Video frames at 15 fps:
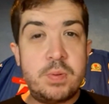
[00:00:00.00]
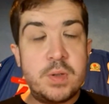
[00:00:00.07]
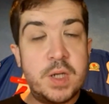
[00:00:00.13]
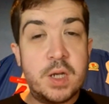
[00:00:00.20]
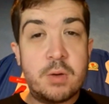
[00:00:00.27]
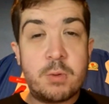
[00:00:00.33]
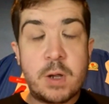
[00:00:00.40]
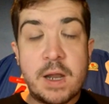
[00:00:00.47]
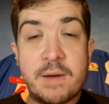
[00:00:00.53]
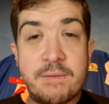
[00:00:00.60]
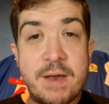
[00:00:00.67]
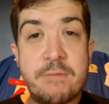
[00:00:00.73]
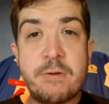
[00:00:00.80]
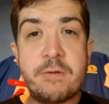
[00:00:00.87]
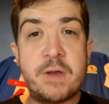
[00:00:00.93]
You know, we're going to have
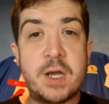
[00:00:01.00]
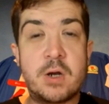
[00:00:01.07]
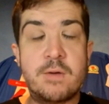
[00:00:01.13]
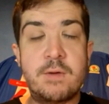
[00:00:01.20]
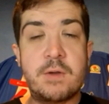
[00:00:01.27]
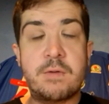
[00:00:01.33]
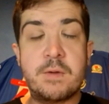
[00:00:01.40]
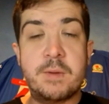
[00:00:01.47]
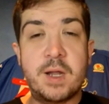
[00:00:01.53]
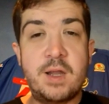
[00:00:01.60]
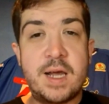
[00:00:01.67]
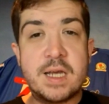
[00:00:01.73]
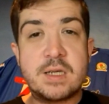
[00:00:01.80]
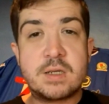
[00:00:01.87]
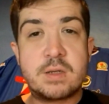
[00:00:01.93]
everything covered from the
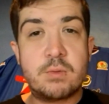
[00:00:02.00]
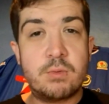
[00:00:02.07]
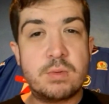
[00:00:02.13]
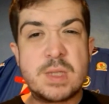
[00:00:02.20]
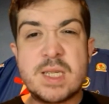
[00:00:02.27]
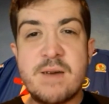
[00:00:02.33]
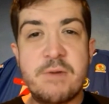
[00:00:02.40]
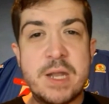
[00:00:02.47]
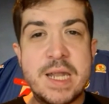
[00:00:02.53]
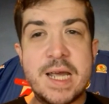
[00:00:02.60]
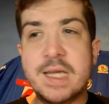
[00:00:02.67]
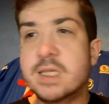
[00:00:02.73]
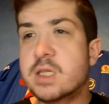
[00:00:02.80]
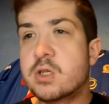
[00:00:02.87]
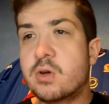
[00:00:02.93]
last seven
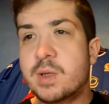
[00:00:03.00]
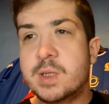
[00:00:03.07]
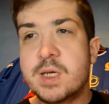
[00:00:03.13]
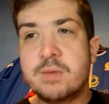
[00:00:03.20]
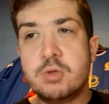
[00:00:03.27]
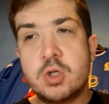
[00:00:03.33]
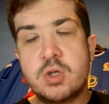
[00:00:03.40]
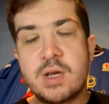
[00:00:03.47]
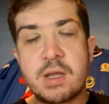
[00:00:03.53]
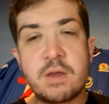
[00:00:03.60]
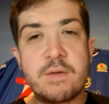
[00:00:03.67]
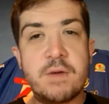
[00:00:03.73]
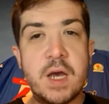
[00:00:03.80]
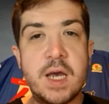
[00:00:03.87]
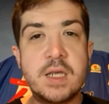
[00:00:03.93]
days or so in terms of
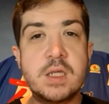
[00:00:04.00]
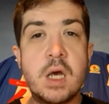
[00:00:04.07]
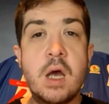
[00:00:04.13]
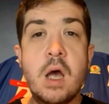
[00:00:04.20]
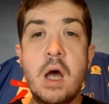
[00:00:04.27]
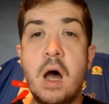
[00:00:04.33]
transfers,